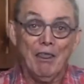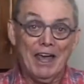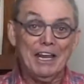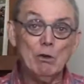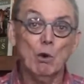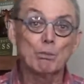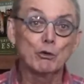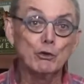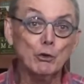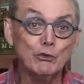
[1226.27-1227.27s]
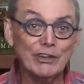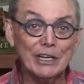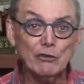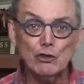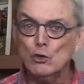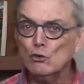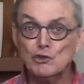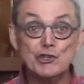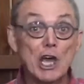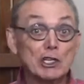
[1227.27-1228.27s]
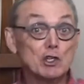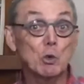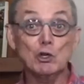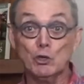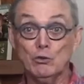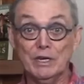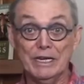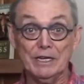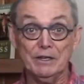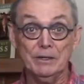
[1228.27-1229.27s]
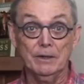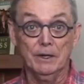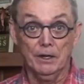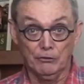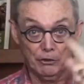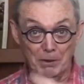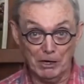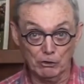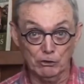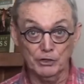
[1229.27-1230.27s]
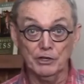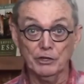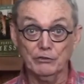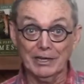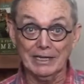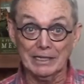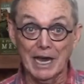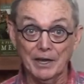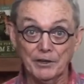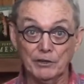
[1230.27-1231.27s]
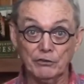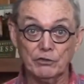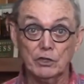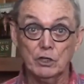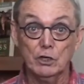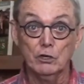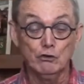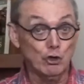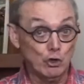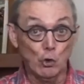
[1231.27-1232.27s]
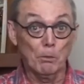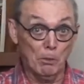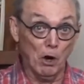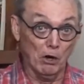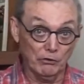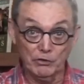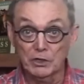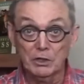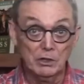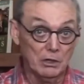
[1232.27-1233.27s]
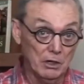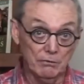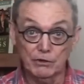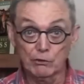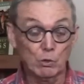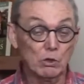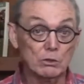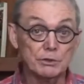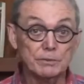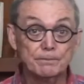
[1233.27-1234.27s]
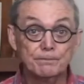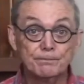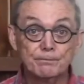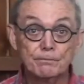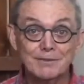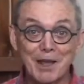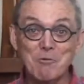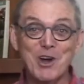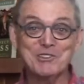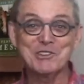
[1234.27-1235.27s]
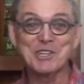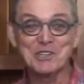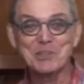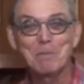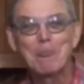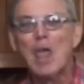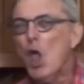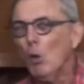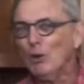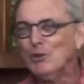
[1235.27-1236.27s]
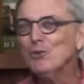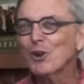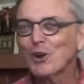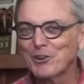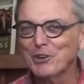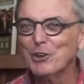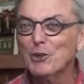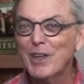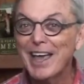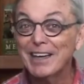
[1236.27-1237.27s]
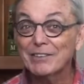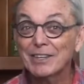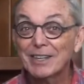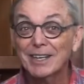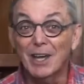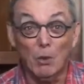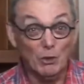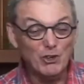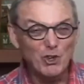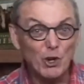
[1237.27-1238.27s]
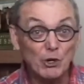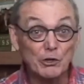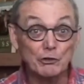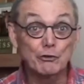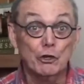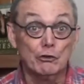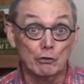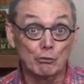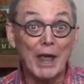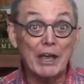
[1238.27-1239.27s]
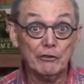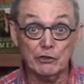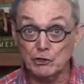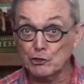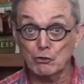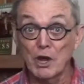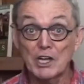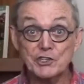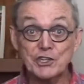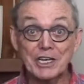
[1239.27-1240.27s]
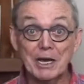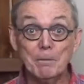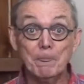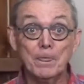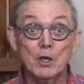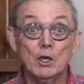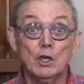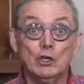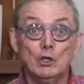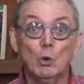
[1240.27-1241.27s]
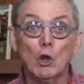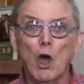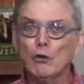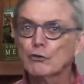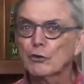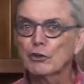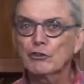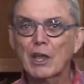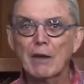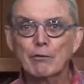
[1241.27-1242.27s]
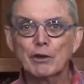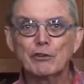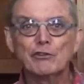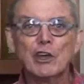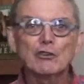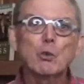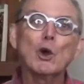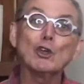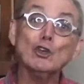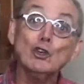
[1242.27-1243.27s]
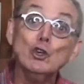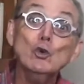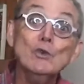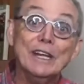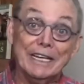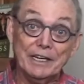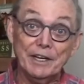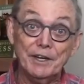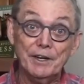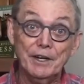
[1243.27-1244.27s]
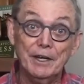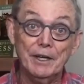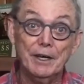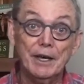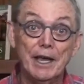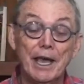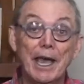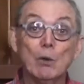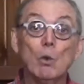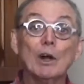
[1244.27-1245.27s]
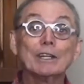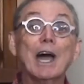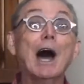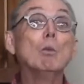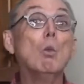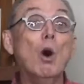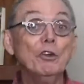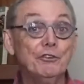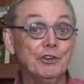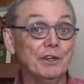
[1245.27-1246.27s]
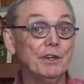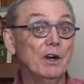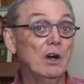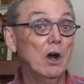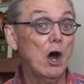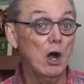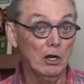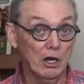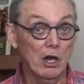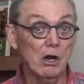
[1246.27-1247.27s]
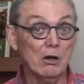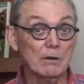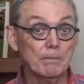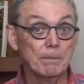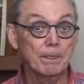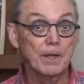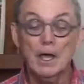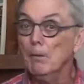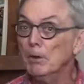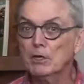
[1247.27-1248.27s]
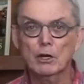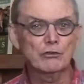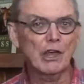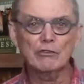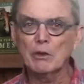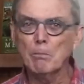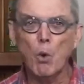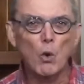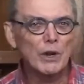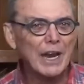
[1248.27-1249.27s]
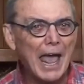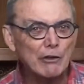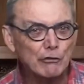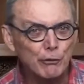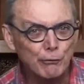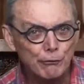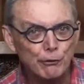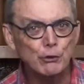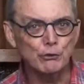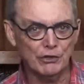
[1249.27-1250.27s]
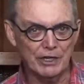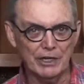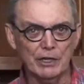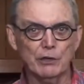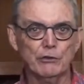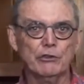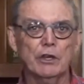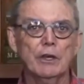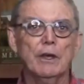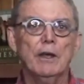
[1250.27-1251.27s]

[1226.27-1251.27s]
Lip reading: that he will produce in you just what you need to bear goodness and godness to your part of this world. And watch this. When you learn to do that, when you learn to rest and trust him, you will also discover it's just what you needed and what God wanted all along. Because as important as the fruit is,